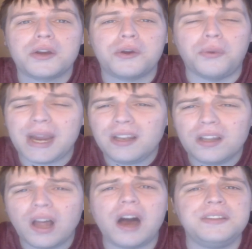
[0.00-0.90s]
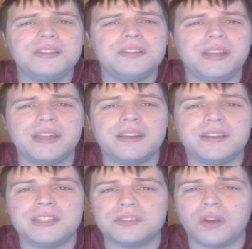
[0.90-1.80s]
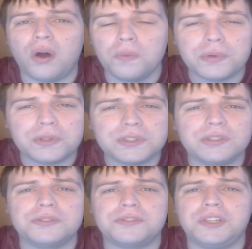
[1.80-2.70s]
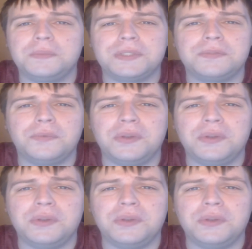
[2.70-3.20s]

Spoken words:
quite a lot in his own personal streams.